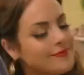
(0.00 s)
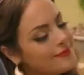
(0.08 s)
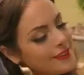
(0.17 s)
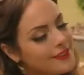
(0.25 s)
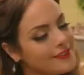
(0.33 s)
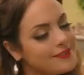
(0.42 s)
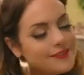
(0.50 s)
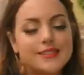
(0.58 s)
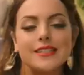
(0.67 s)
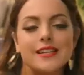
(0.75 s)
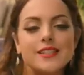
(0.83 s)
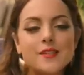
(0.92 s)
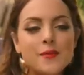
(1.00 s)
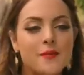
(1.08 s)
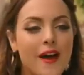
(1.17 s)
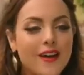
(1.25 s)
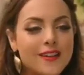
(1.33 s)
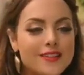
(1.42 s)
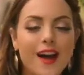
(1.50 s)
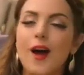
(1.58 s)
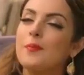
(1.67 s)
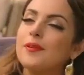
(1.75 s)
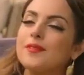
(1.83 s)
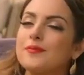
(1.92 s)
again. It's nice to be back on top.